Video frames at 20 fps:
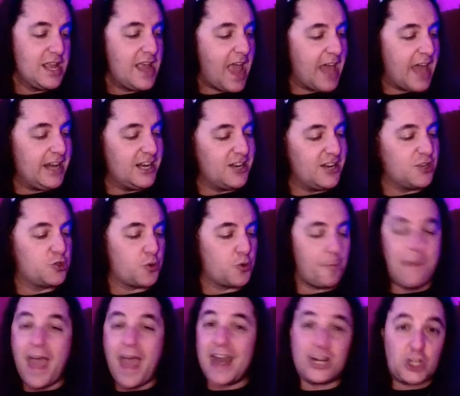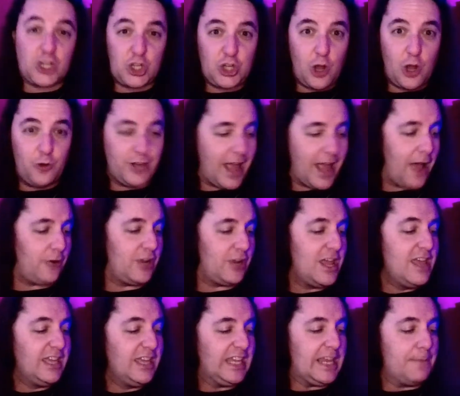and in a dramatic showdown,
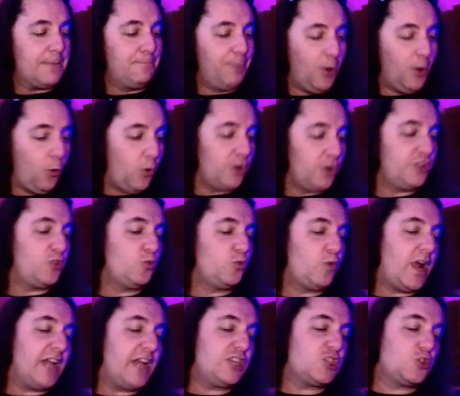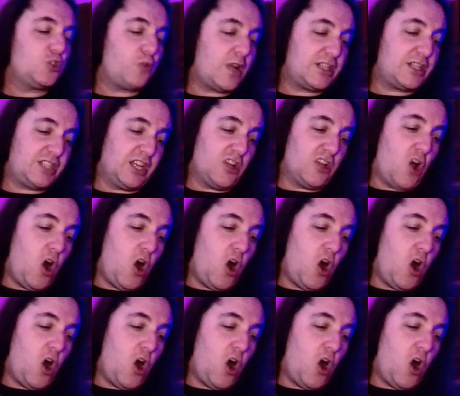he poured the ranch dressing